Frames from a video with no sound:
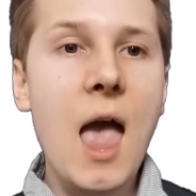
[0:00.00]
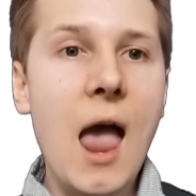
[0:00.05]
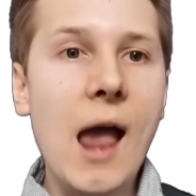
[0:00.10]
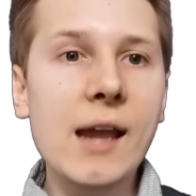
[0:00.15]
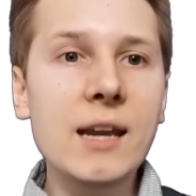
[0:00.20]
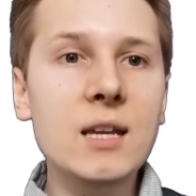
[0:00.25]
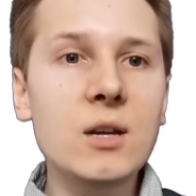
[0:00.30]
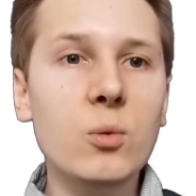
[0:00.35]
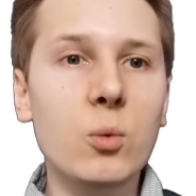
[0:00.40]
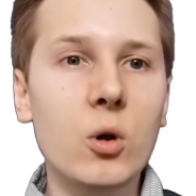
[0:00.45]

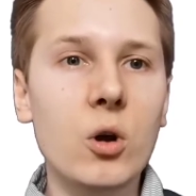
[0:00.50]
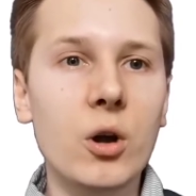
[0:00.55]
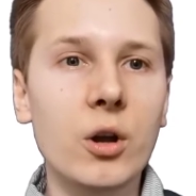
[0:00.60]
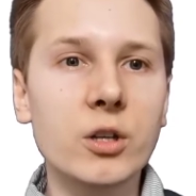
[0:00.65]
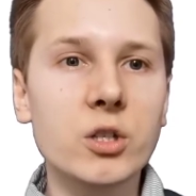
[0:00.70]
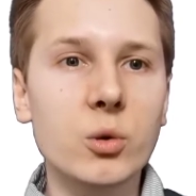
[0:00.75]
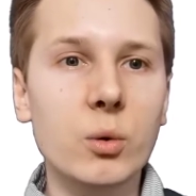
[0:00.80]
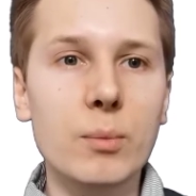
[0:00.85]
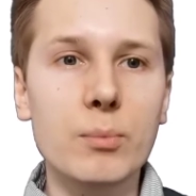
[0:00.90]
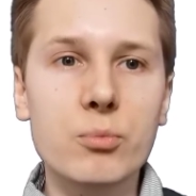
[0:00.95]
Any
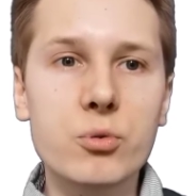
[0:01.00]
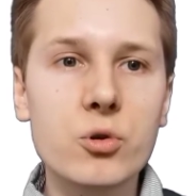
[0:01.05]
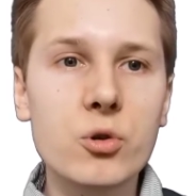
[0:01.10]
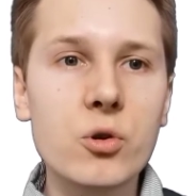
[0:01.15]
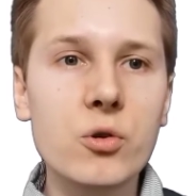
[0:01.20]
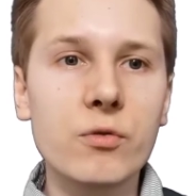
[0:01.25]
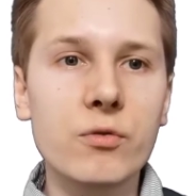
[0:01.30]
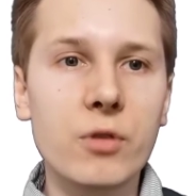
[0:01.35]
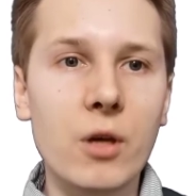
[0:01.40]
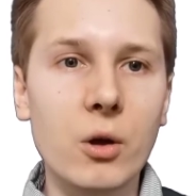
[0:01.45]
work to
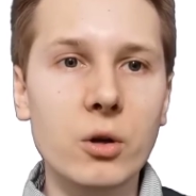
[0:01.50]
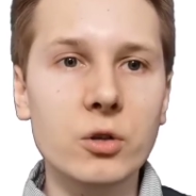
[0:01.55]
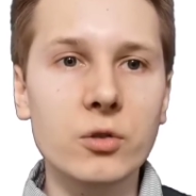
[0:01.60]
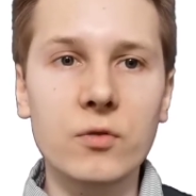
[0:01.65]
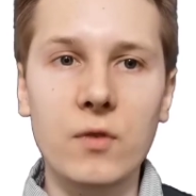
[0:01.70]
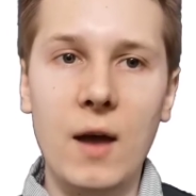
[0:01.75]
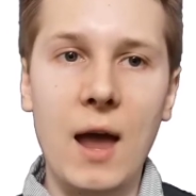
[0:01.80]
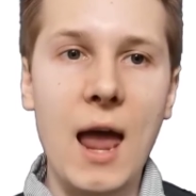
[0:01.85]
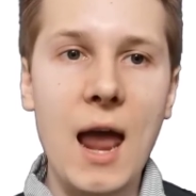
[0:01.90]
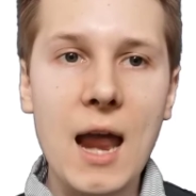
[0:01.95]
improve those
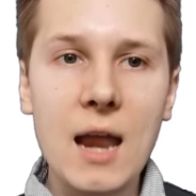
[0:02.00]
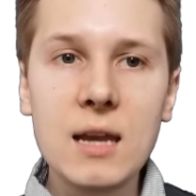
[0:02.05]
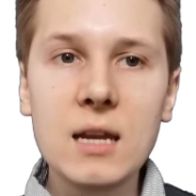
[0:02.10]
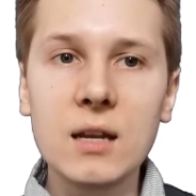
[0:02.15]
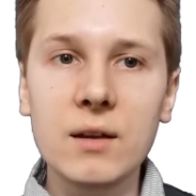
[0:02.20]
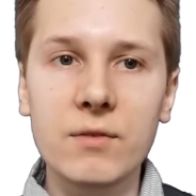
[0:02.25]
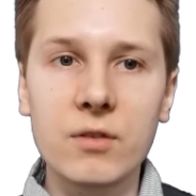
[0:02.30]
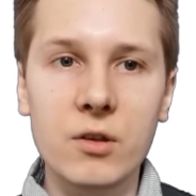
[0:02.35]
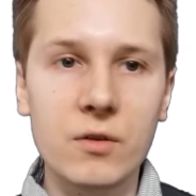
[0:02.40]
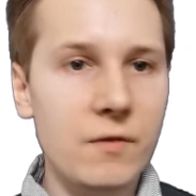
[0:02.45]
for
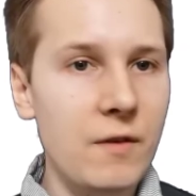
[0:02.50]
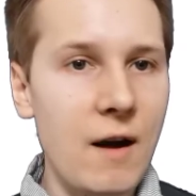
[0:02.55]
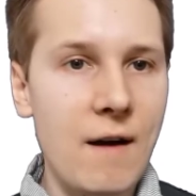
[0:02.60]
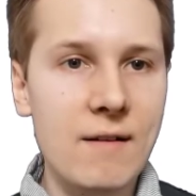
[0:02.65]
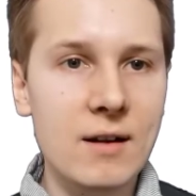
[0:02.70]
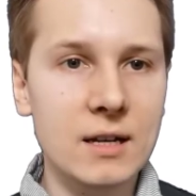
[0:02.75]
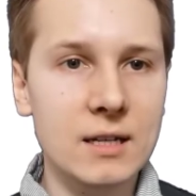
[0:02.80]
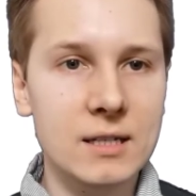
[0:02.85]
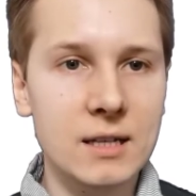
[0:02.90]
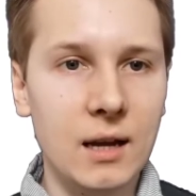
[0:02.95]
any of the
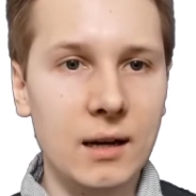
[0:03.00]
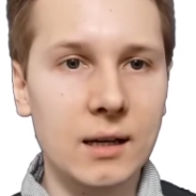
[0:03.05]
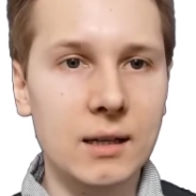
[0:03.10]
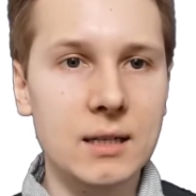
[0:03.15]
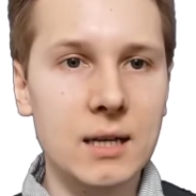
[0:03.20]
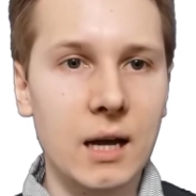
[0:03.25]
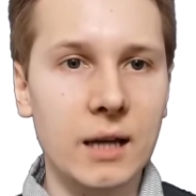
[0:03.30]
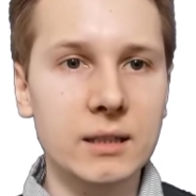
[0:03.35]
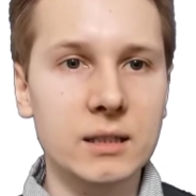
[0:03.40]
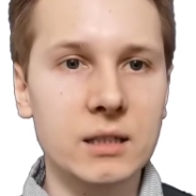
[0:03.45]
various
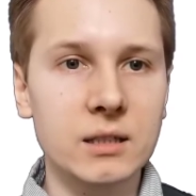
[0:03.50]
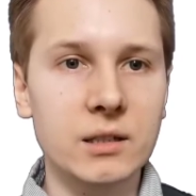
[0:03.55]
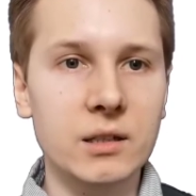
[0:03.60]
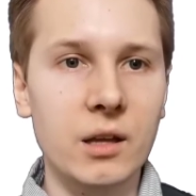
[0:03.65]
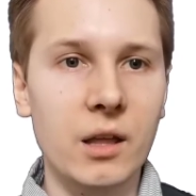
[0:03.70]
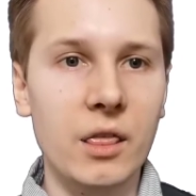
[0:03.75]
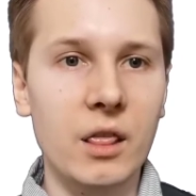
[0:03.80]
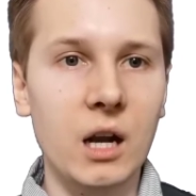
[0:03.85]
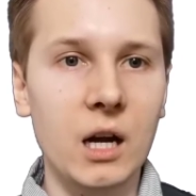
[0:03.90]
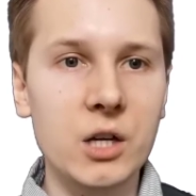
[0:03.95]
sanitizers
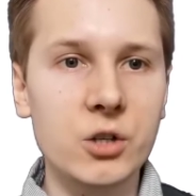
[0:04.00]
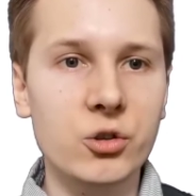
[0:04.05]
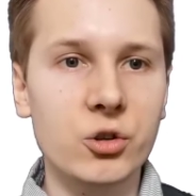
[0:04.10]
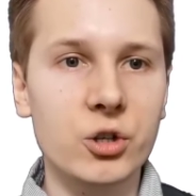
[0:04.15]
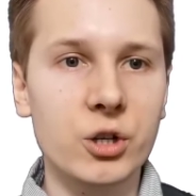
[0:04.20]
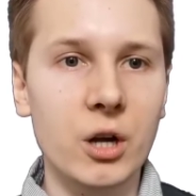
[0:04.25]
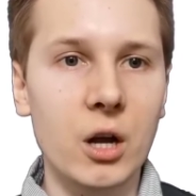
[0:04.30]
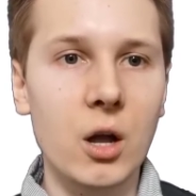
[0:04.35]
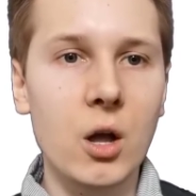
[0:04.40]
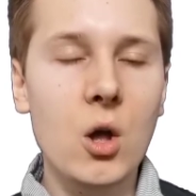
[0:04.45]
in the
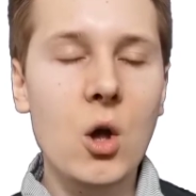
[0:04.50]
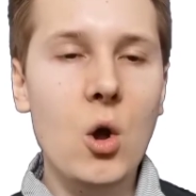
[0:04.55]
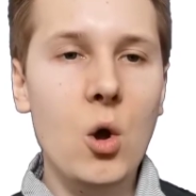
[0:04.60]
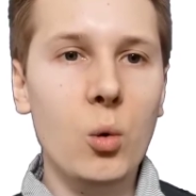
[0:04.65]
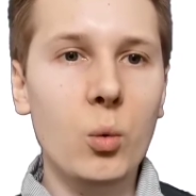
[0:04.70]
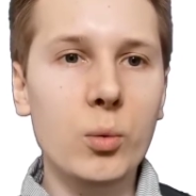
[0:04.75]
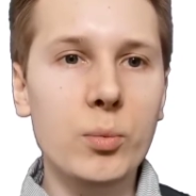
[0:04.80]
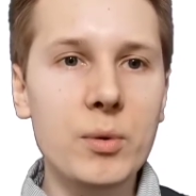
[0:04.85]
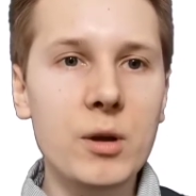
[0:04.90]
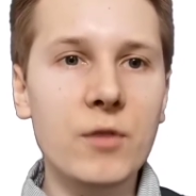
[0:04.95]
literature
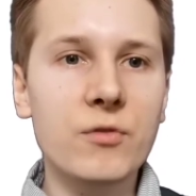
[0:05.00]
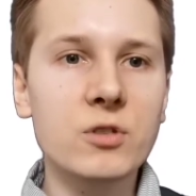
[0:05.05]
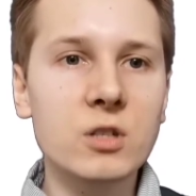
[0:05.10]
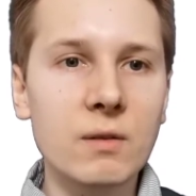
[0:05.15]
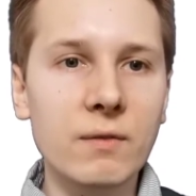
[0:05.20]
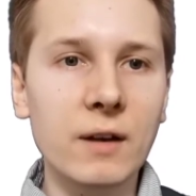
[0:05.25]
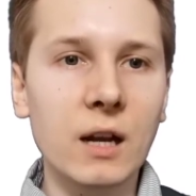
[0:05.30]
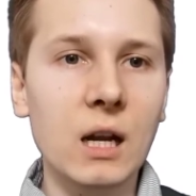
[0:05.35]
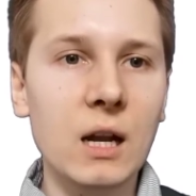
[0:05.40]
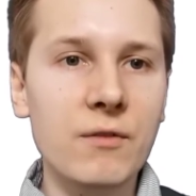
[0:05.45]
would be of
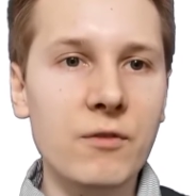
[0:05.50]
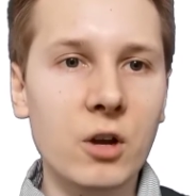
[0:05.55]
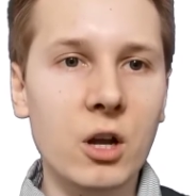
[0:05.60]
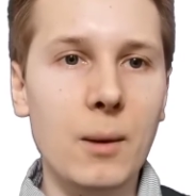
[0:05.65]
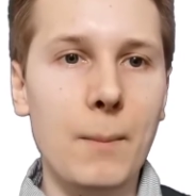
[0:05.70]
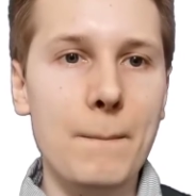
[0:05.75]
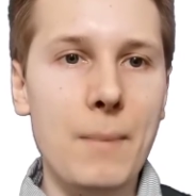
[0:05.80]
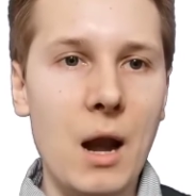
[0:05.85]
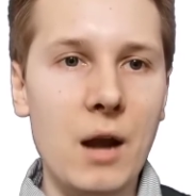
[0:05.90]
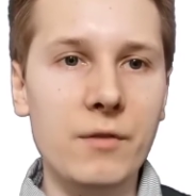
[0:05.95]

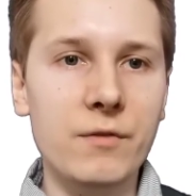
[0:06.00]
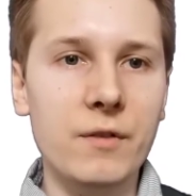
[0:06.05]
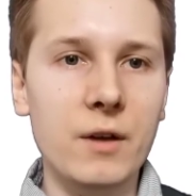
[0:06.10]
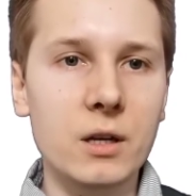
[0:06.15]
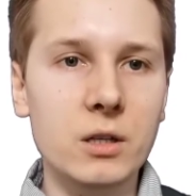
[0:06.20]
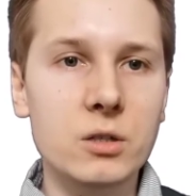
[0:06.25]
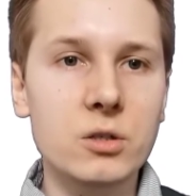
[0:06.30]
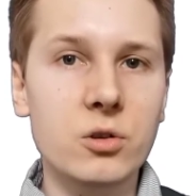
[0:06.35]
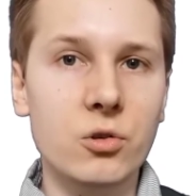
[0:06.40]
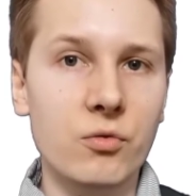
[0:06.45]
significant
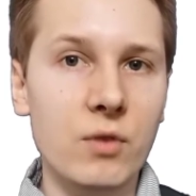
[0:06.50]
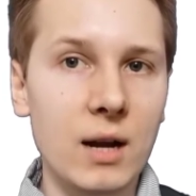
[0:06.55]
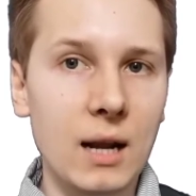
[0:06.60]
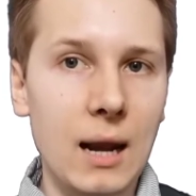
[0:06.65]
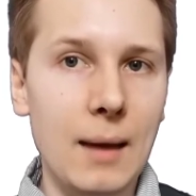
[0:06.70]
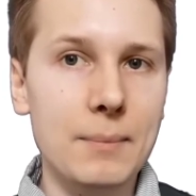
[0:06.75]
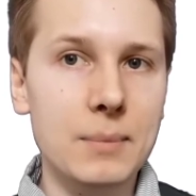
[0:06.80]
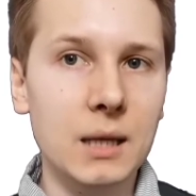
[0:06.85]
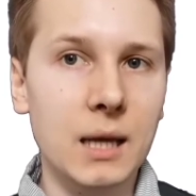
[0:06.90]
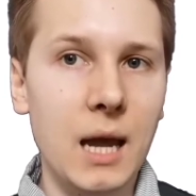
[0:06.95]
benefit to
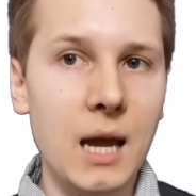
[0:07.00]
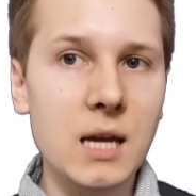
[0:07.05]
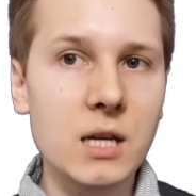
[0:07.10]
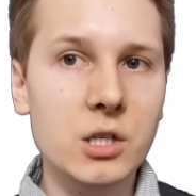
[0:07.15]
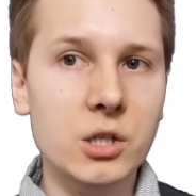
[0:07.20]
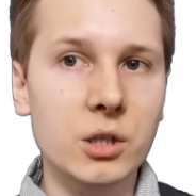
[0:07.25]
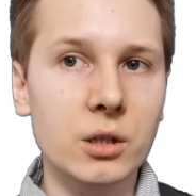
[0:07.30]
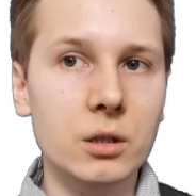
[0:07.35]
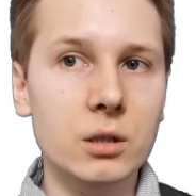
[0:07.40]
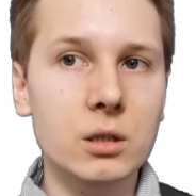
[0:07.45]
real
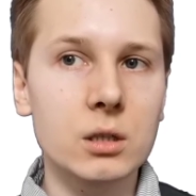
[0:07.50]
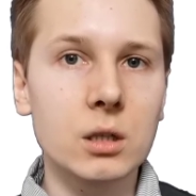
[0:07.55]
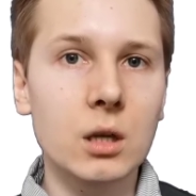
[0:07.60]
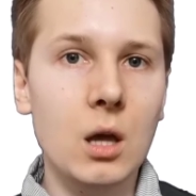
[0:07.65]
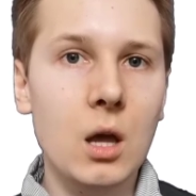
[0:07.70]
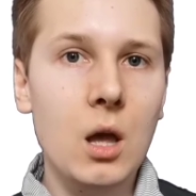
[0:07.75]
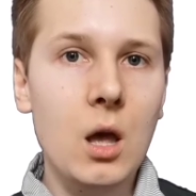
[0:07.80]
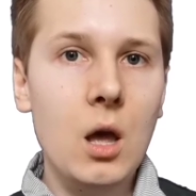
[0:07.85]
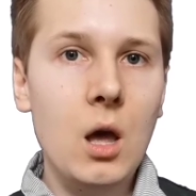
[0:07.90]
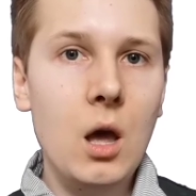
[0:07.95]
applications.
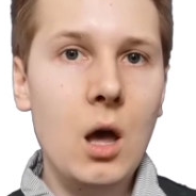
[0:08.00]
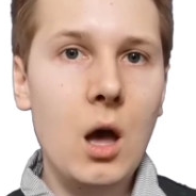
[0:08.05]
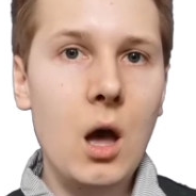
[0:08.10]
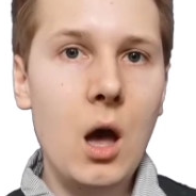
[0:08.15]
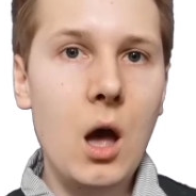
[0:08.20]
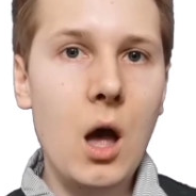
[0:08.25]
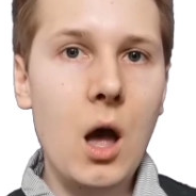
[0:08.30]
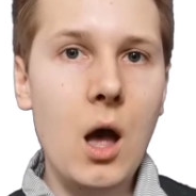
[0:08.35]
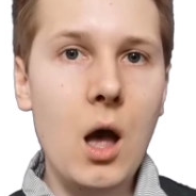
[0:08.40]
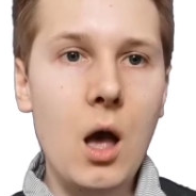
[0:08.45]

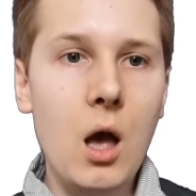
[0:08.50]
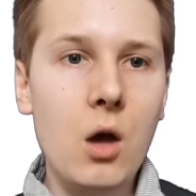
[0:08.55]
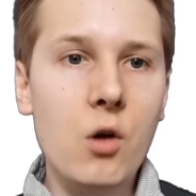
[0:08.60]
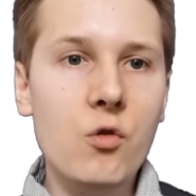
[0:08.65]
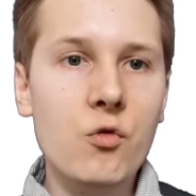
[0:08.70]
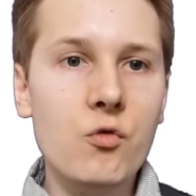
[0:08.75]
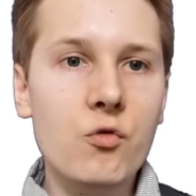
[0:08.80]
Runtime